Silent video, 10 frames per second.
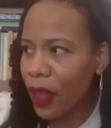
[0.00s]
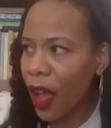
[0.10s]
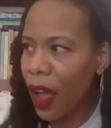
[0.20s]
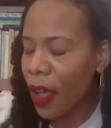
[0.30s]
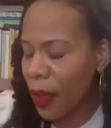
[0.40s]

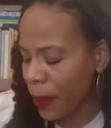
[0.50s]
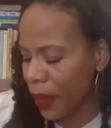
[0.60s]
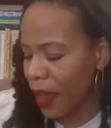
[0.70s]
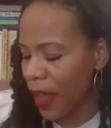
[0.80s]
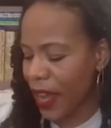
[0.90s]
And
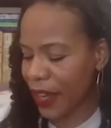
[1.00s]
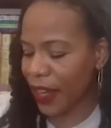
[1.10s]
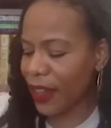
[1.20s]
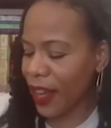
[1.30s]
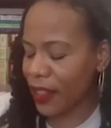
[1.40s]
it
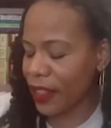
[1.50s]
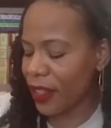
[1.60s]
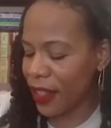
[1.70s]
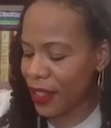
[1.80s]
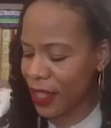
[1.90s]
connects to
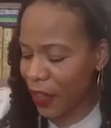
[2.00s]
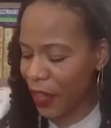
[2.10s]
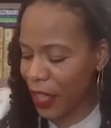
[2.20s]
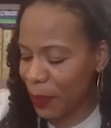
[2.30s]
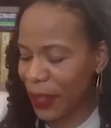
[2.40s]
the
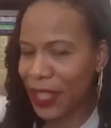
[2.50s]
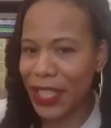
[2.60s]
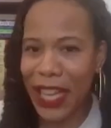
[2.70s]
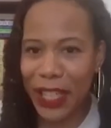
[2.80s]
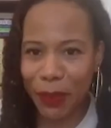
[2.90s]
series because it
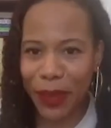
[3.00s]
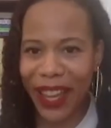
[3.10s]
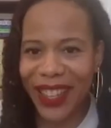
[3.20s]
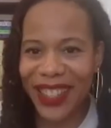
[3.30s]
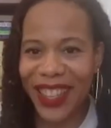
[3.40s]
takes
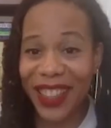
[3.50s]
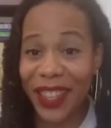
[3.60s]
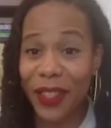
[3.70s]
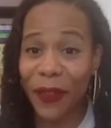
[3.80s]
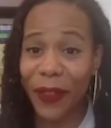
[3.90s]
place in
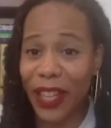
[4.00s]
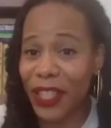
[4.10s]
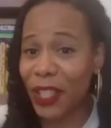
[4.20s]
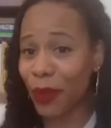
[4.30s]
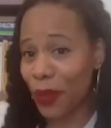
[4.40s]
this
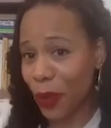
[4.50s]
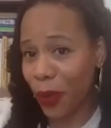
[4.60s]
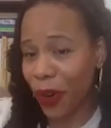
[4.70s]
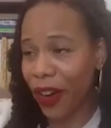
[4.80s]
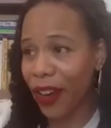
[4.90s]
fancy
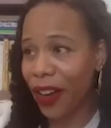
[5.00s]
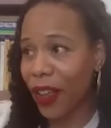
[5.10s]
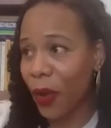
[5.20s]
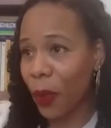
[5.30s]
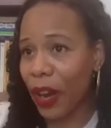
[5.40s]
resort
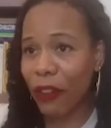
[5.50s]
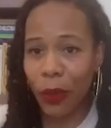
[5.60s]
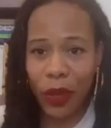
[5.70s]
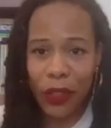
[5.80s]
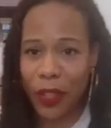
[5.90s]
where
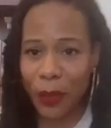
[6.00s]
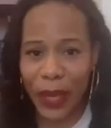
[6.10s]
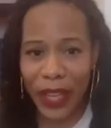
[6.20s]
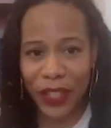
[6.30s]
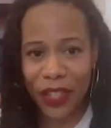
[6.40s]
everyone goes to the
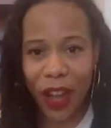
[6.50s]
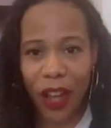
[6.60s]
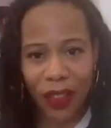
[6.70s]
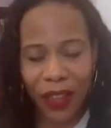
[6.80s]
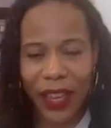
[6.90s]
beach.
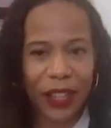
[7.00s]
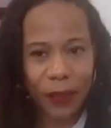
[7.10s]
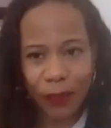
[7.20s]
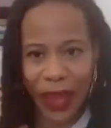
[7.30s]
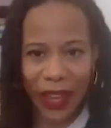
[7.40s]
And
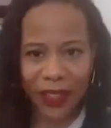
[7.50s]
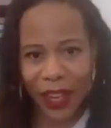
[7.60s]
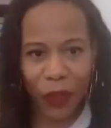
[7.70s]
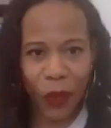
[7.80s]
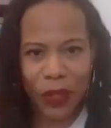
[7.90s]
it's mixed.
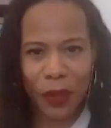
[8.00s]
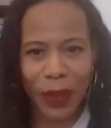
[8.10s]
Everyone goes to the beach.